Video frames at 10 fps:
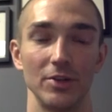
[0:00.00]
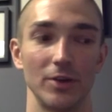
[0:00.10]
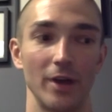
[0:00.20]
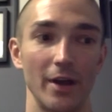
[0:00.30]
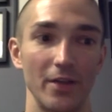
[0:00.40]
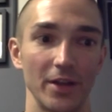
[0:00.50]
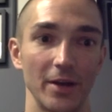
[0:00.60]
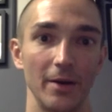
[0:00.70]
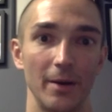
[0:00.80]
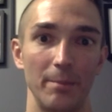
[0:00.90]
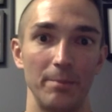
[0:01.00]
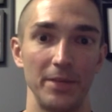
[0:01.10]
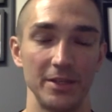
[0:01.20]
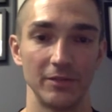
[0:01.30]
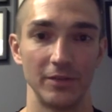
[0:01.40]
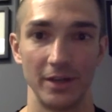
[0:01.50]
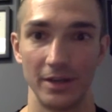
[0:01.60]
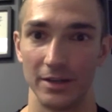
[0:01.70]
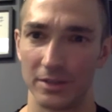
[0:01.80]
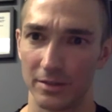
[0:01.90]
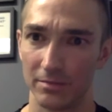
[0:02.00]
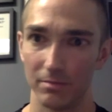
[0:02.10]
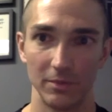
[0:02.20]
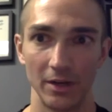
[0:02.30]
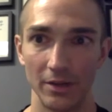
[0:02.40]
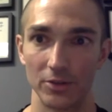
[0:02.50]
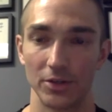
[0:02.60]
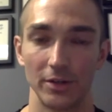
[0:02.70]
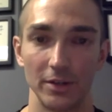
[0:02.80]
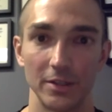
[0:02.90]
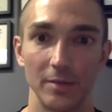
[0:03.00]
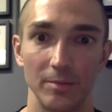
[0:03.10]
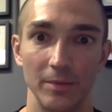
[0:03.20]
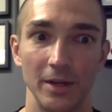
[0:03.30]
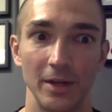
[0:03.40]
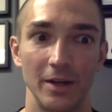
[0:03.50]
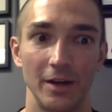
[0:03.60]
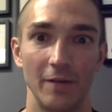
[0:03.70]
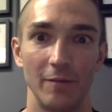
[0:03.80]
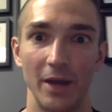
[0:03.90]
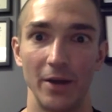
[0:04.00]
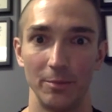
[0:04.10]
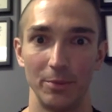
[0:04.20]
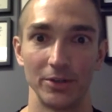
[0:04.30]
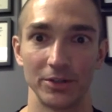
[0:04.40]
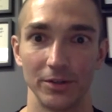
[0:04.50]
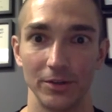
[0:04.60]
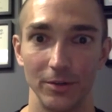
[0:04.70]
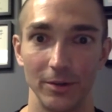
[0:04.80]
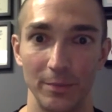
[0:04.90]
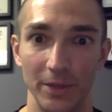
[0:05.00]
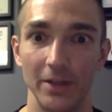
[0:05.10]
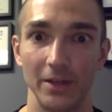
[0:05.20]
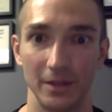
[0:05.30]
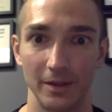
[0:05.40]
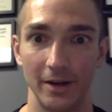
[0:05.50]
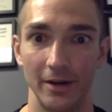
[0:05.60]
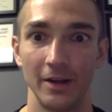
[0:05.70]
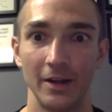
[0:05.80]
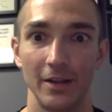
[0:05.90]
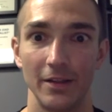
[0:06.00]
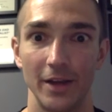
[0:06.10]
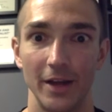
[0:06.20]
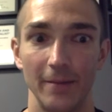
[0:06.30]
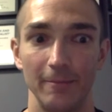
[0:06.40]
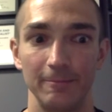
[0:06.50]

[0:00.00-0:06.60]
So, and I think a piece of it, and it's, there's certainly some of my own personal opinion in there, that